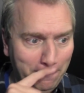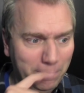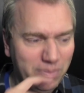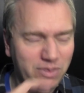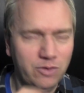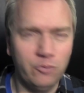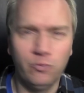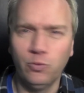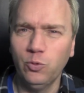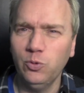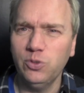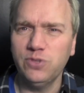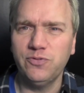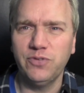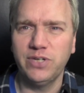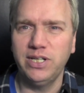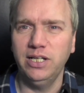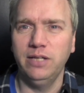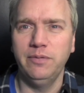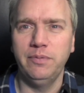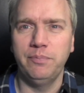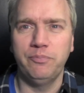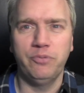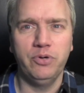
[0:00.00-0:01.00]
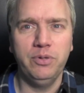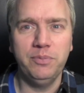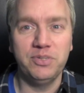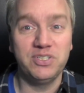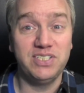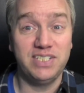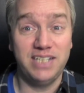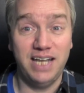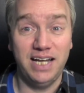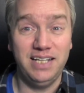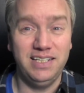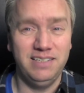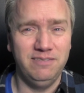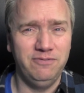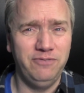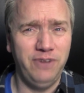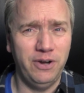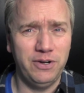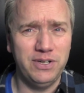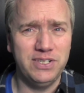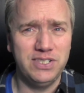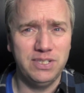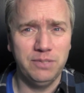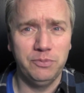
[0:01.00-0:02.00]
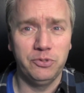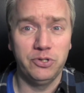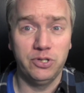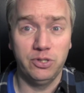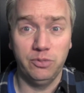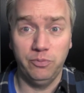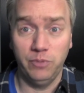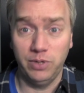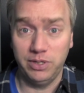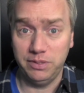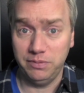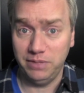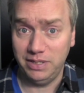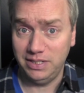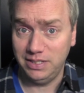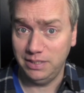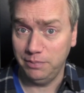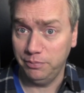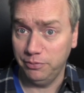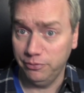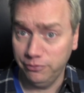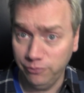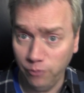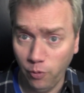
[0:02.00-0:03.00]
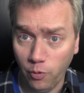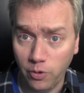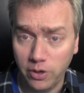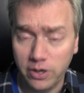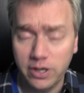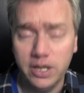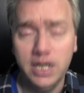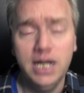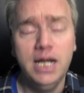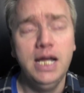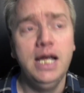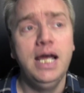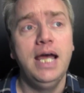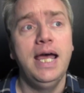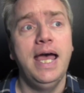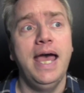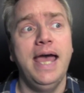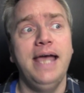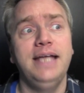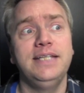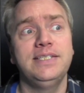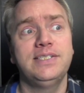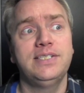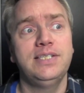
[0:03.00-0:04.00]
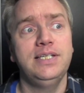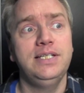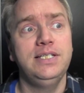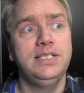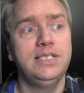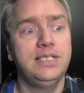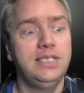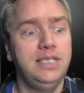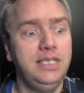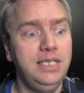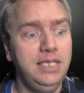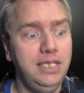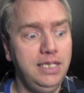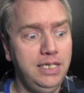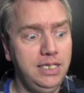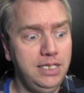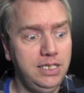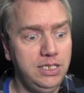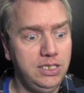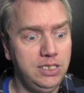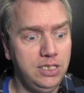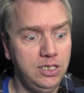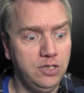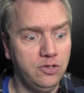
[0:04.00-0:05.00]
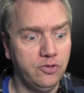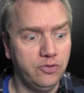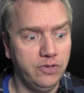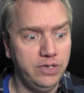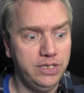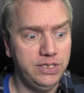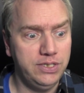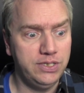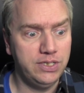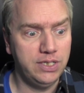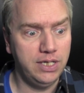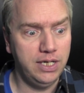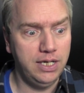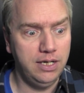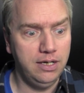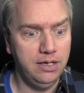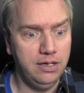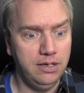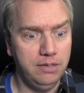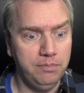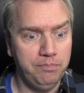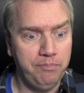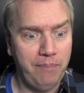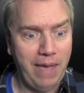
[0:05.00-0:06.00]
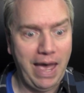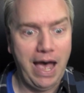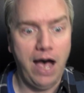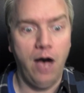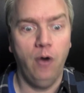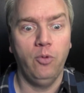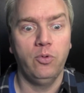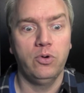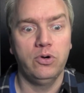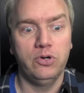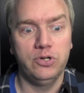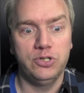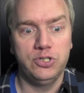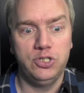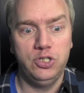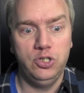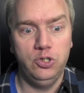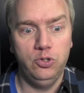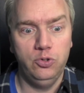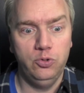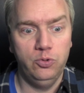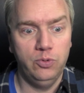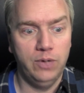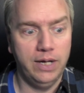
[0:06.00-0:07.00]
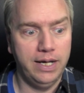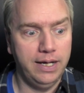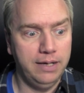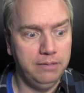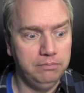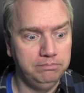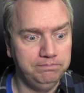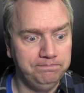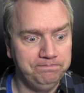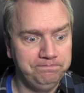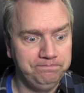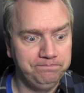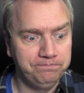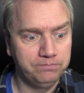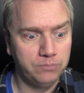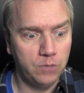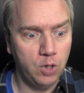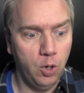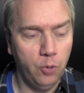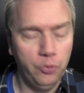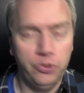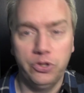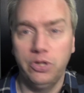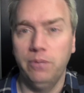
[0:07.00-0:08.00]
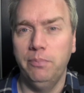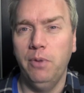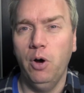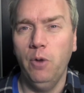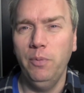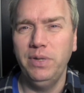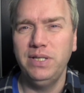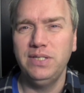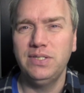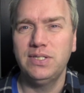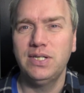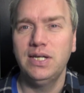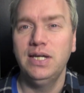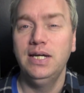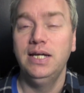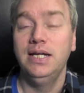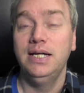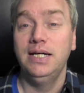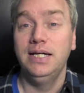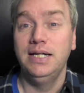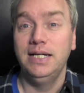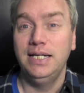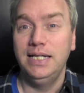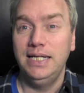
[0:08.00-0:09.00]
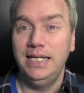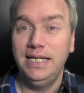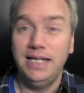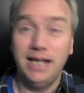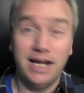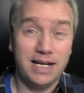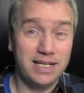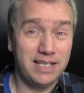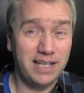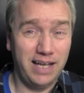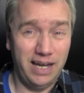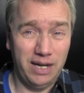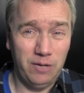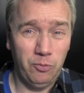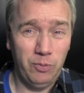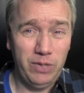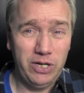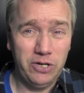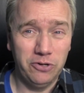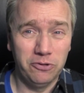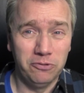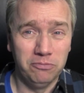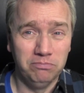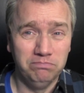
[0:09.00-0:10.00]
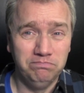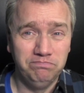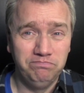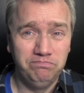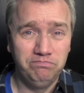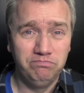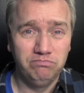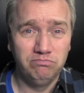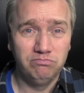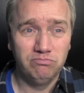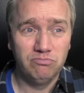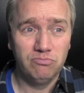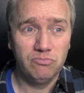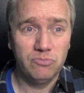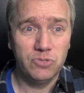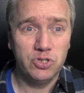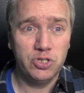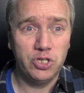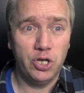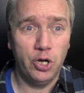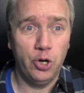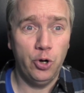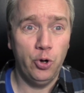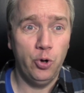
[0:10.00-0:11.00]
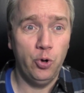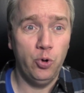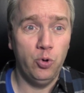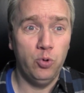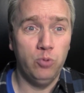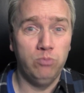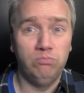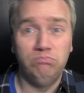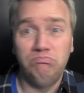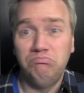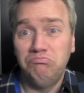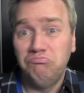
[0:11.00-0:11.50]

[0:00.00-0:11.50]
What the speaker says: the rules for Guilliman pretty much stayed very similar to what it did before, and since the decrease in power to Oath of the Moment, he got kind of weaker. So,